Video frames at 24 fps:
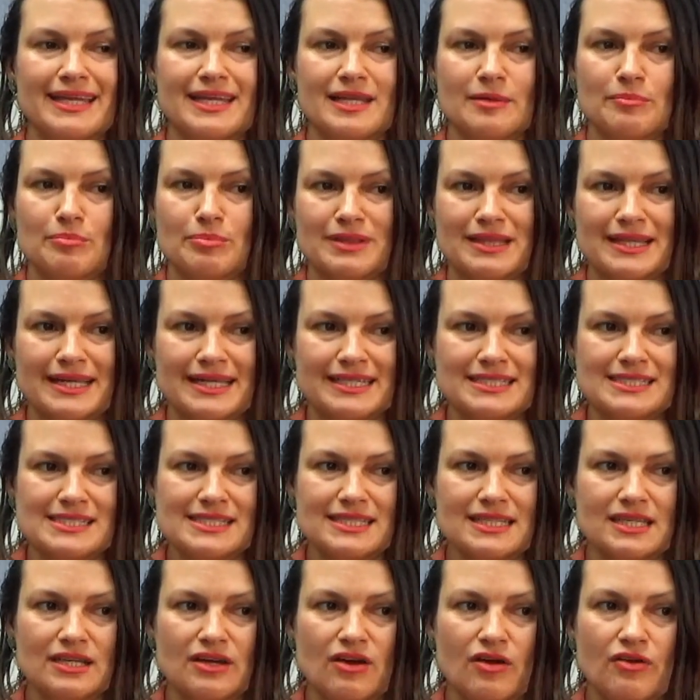Eating
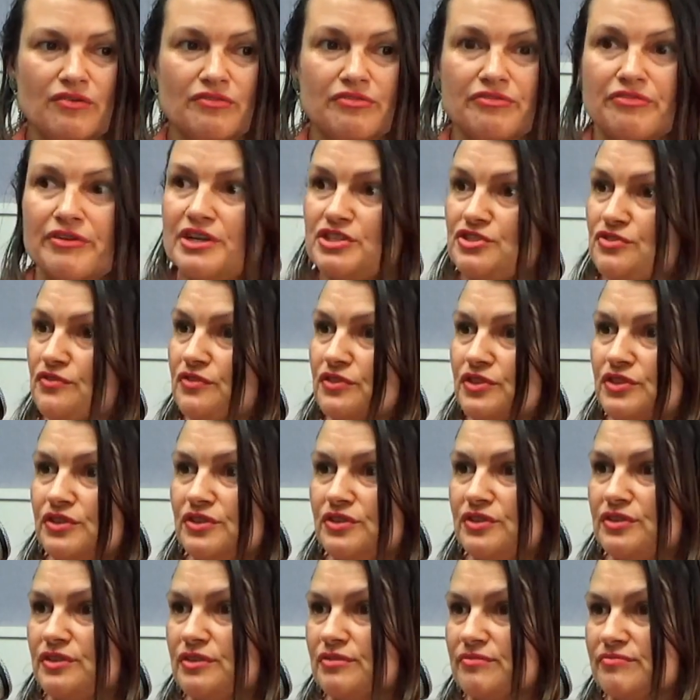plenty of fresh
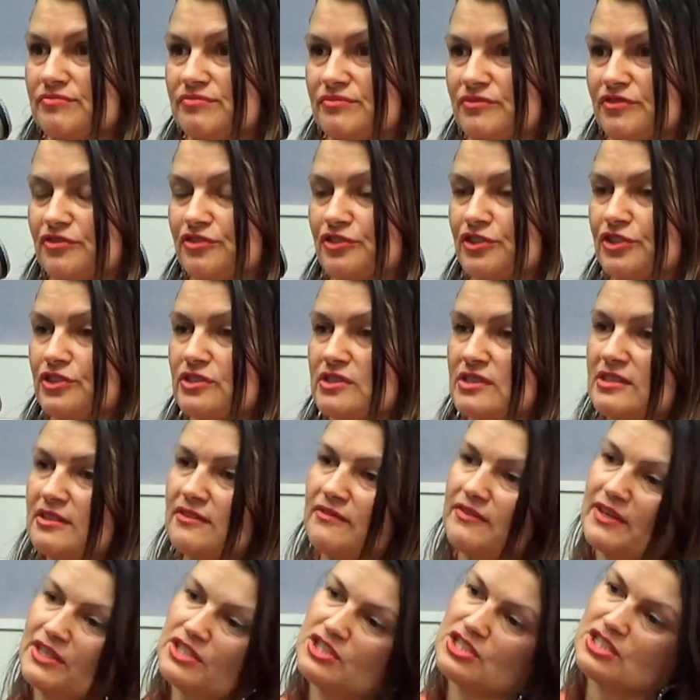food, fruits
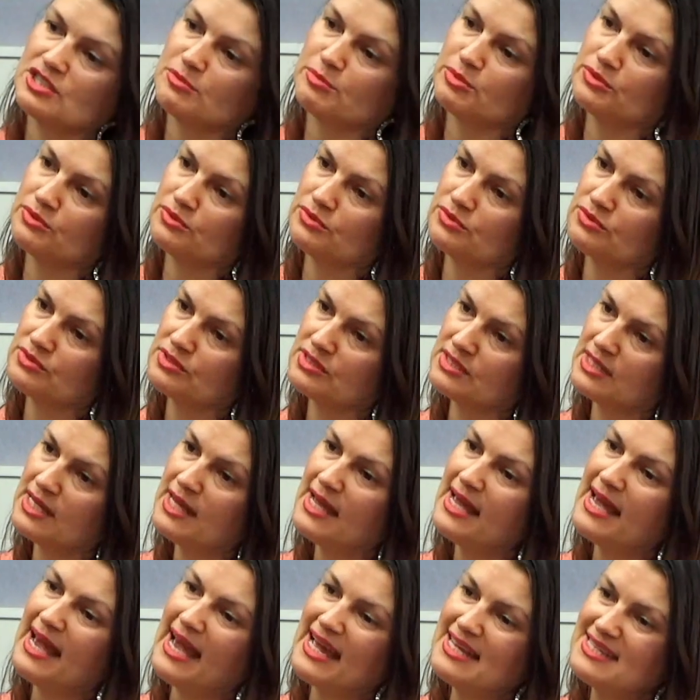and vegetables,
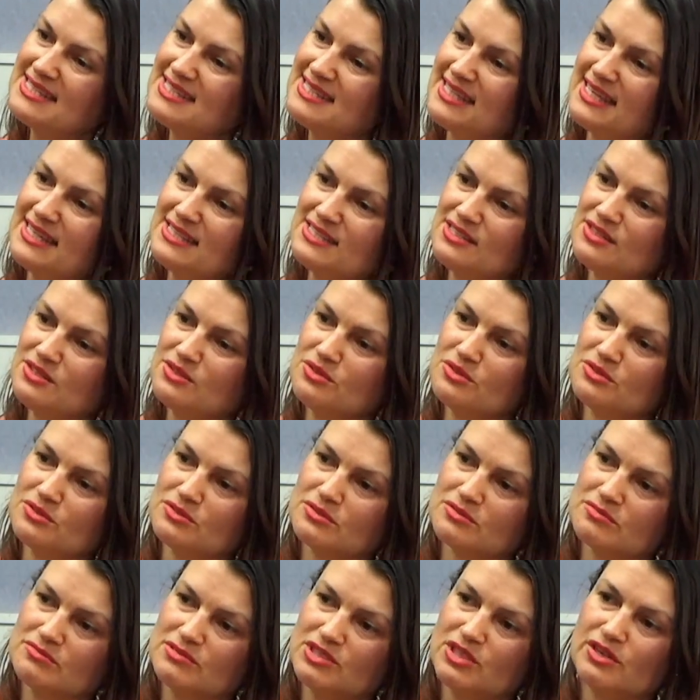and
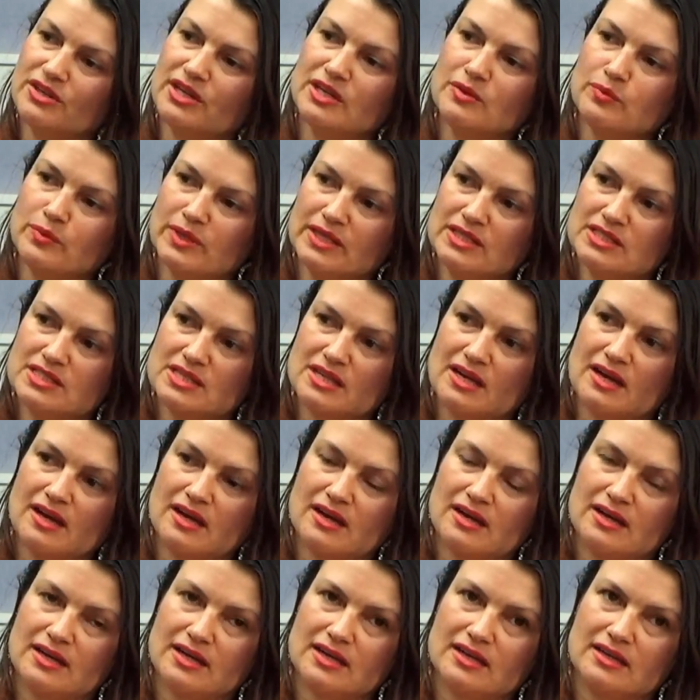seasonal. In
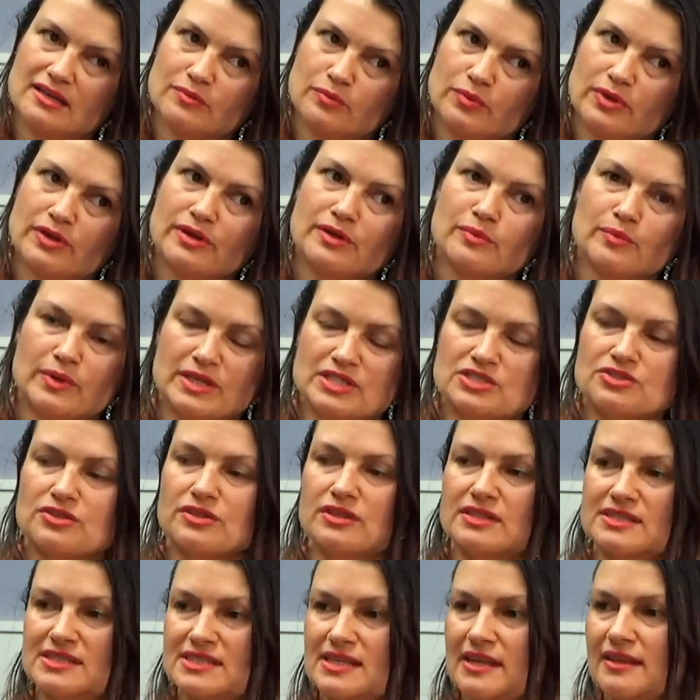winter, we're in
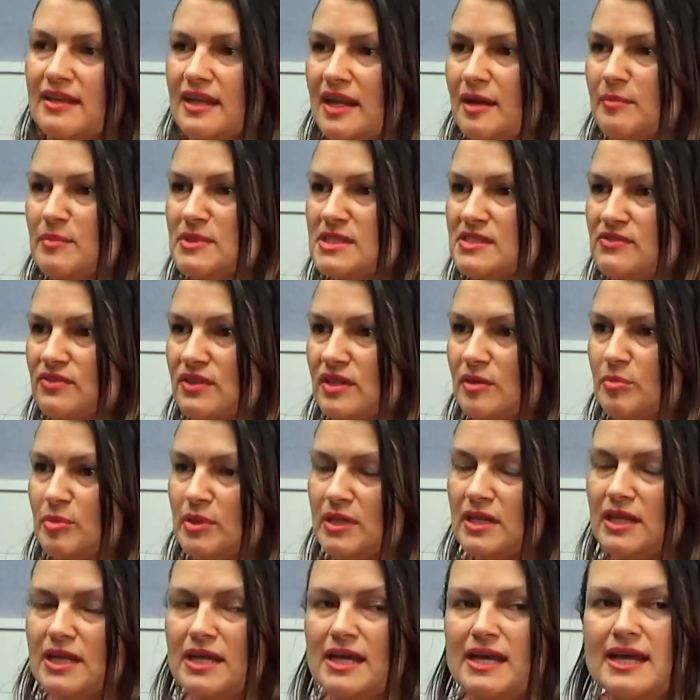winter in the Southern Hemisphere,
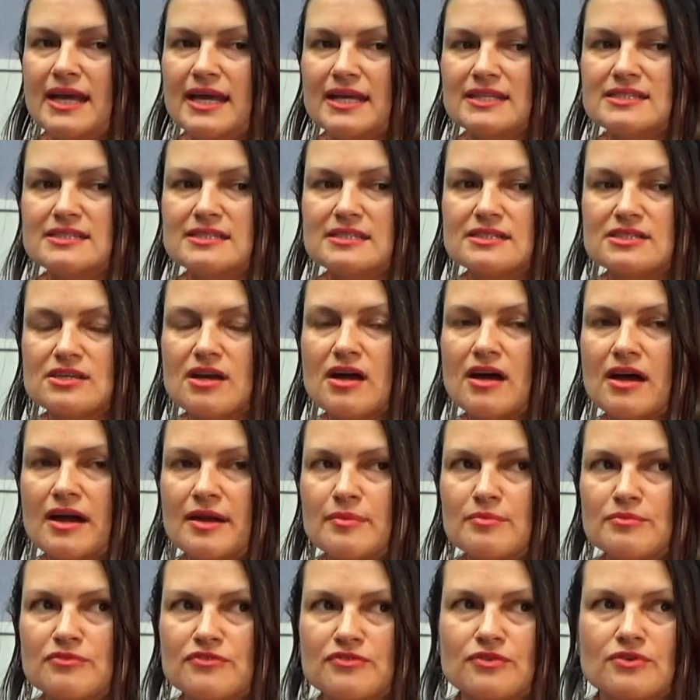but it's a
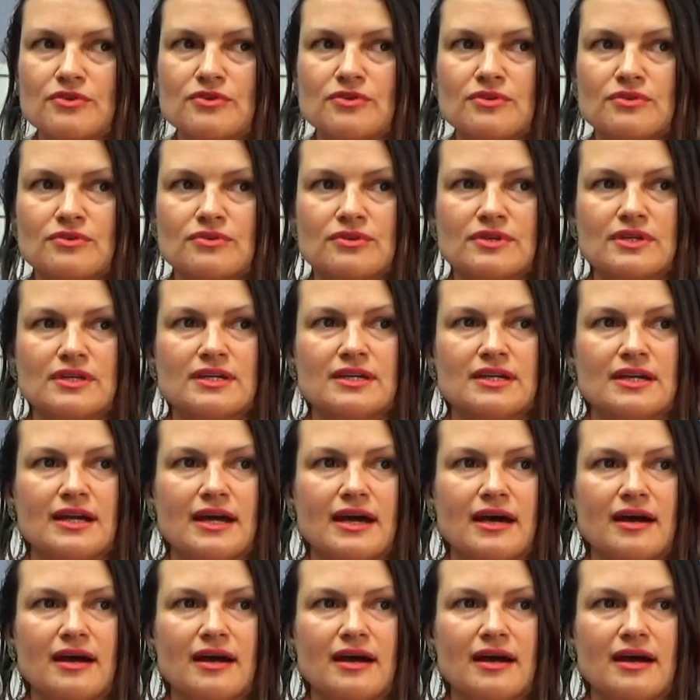time for